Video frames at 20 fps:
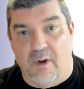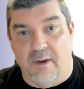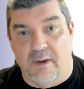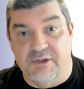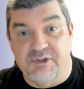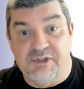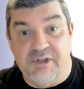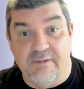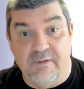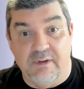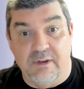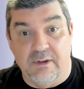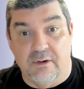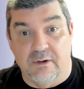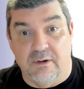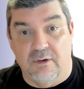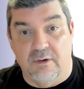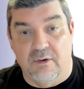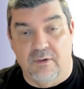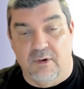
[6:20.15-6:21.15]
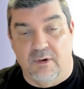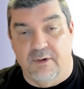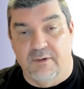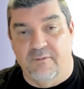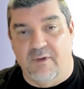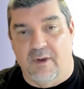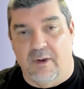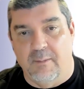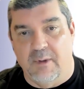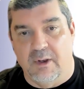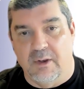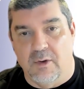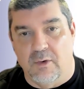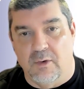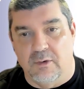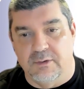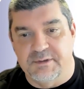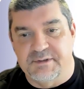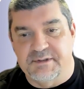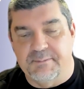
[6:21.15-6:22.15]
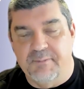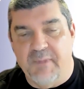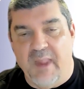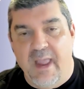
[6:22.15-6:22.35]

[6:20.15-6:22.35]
on achieving your career development goals.